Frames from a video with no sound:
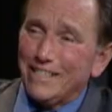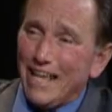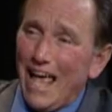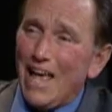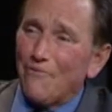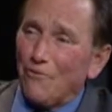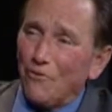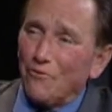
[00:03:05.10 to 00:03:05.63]
at
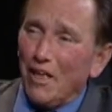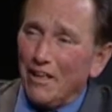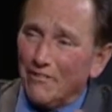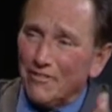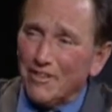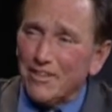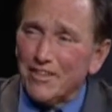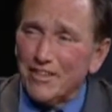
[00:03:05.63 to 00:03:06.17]
my safe
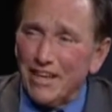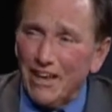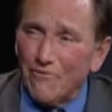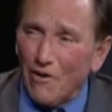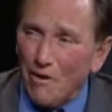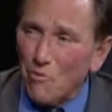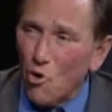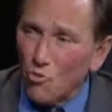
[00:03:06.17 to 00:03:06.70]

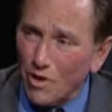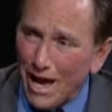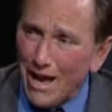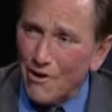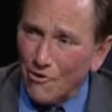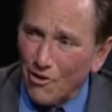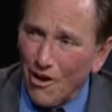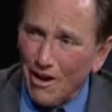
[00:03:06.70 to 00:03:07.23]
to see if
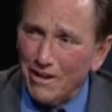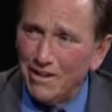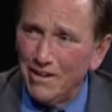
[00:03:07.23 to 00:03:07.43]
I'm okay